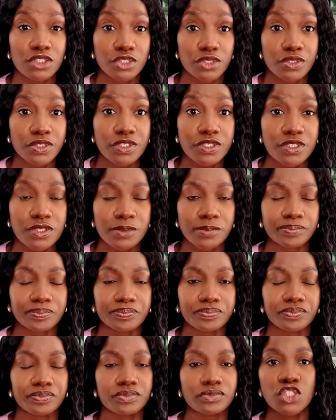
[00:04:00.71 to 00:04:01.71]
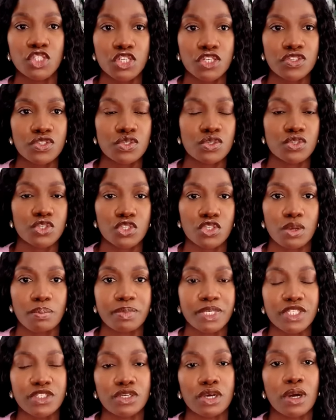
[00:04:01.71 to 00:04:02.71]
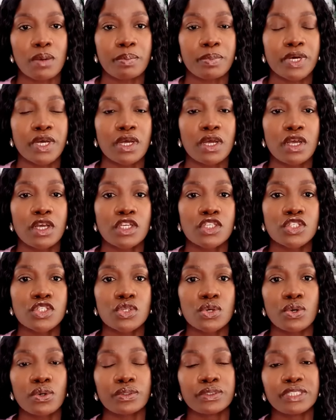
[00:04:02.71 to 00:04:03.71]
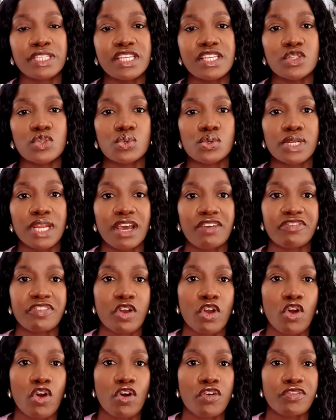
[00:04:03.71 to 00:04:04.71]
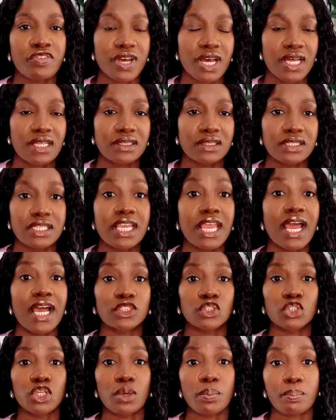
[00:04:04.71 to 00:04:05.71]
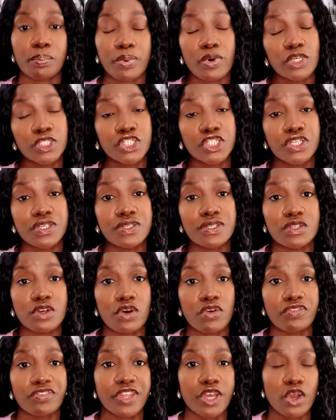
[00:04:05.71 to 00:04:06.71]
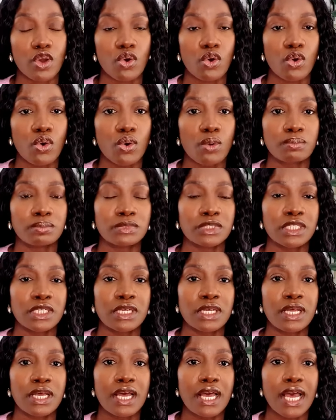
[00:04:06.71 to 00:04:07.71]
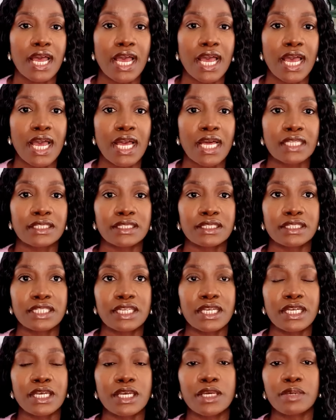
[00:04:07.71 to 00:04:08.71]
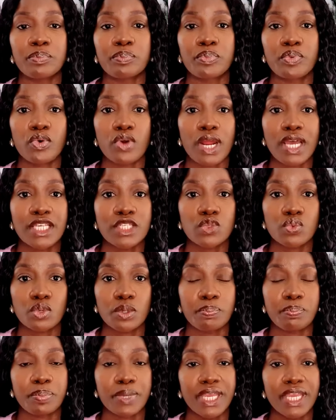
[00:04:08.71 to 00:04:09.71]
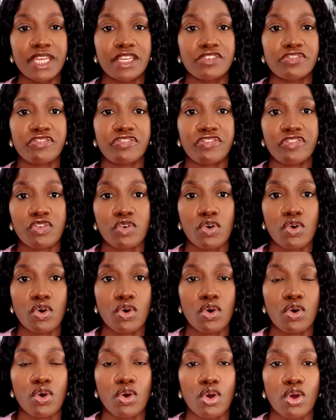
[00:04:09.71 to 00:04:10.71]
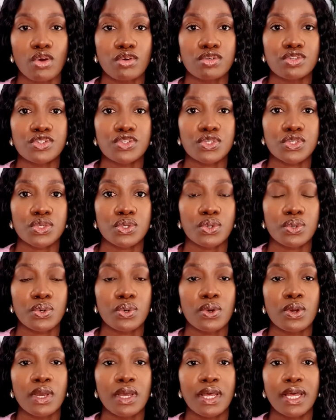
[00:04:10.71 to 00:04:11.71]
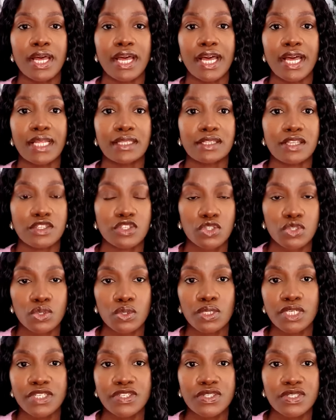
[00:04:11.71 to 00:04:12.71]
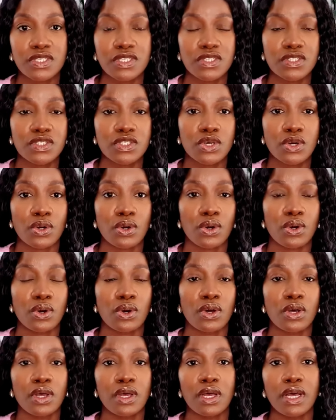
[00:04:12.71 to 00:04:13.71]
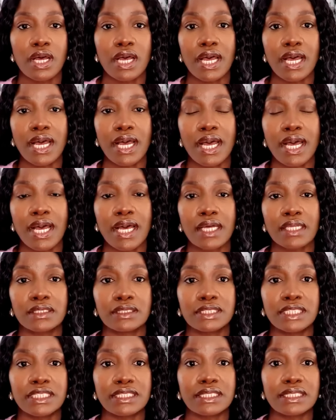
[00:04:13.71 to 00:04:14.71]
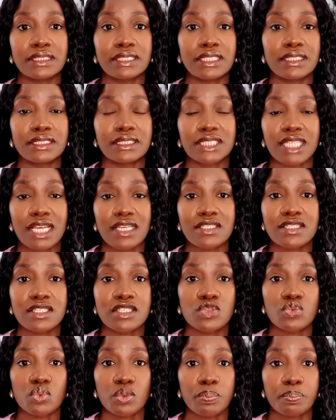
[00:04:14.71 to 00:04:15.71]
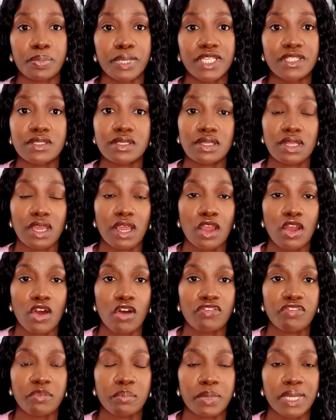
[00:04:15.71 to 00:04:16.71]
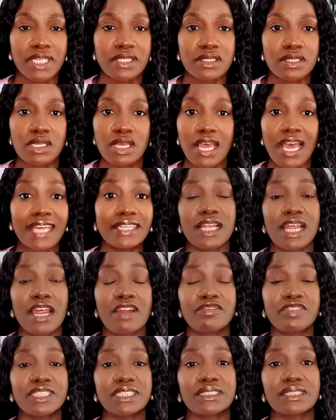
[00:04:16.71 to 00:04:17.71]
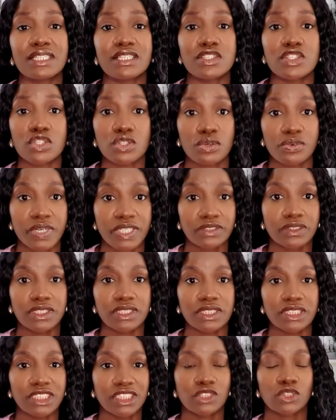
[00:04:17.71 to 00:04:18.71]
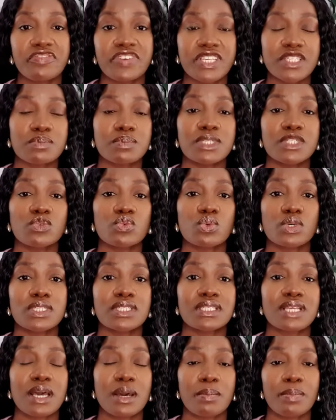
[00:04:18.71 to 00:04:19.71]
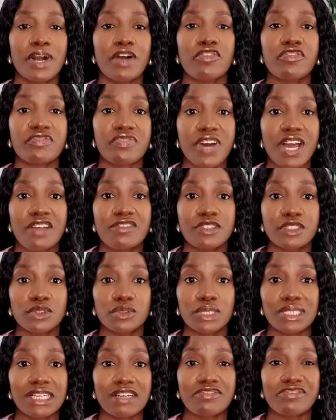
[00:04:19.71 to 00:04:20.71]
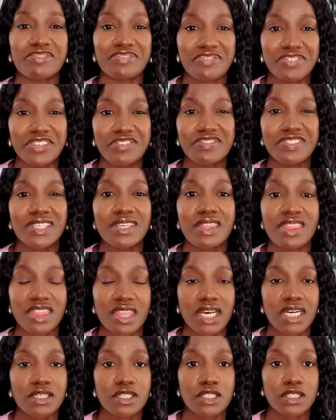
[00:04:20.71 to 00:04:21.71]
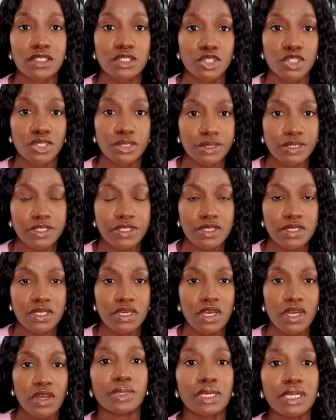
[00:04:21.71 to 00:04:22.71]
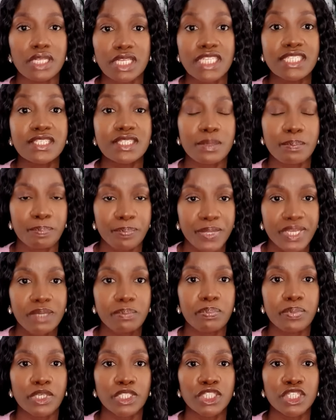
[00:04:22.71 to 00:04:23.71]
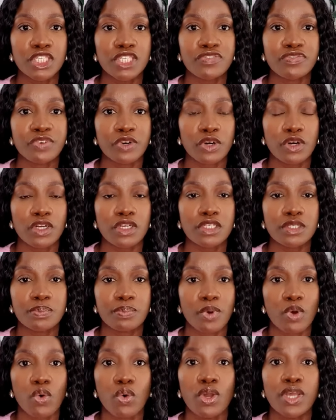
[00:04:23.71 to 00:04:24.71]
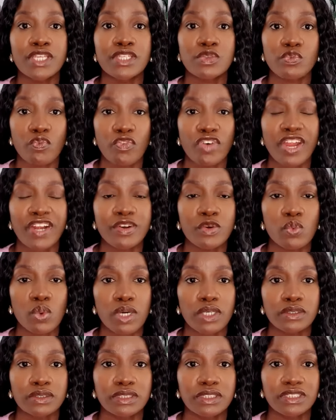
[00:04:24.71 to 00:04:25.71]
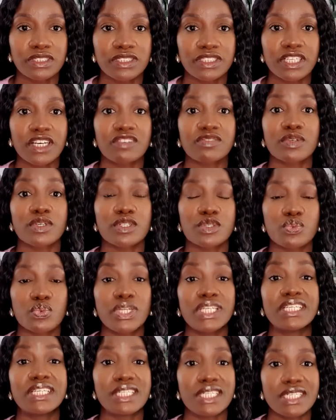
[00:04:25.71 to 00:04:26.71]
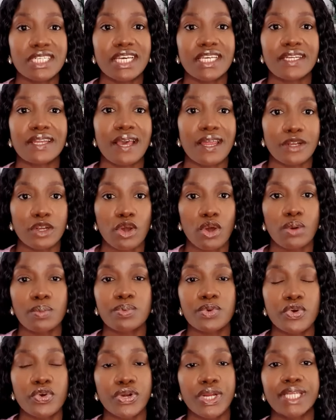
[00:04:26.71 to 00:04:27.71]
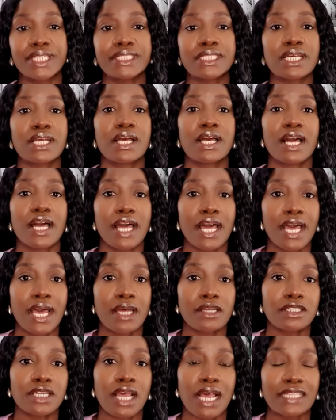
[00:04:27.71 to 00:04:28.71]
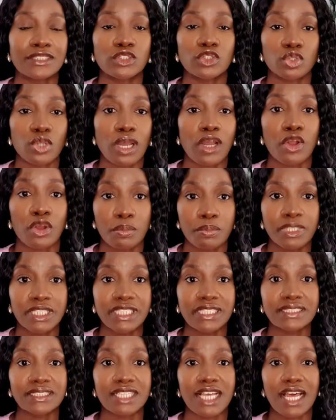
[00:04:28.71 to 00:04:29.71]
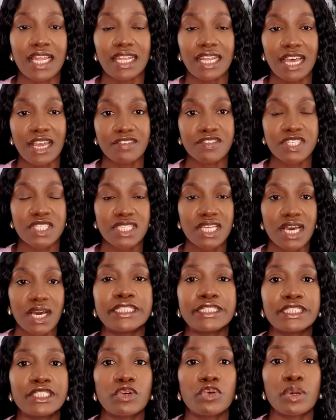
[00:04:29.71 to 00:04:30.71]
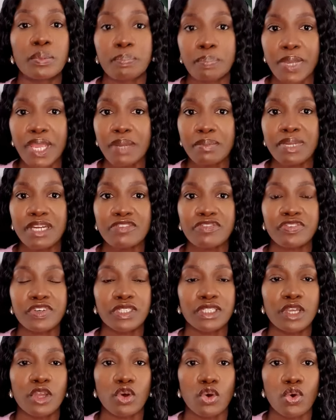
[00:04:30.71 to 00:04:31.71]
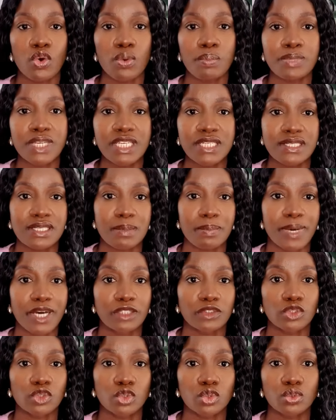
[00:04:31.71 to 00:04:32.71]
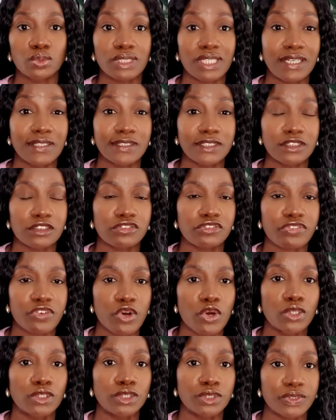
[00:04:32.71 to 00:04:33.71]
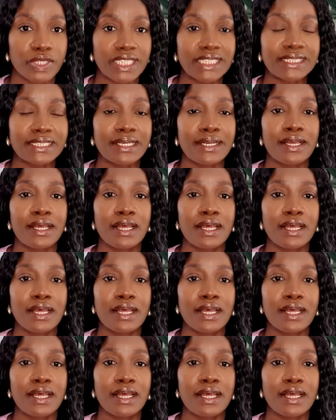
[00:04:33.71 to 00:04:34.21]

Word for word: euros, just to sum it up. So this would have covered the actual purchase of the home, uh, the price we paid for, also uh, the solicitor, uh, the, the taxes we paid to the government, and everything surrounding it. Investment was about five hundred fifty thousand euros. It's a big purchase for us, but it's very well deserved because we needed an upgrade And, and to accommodate our lifestyle. The repayment for the home is about two thousand four hundred.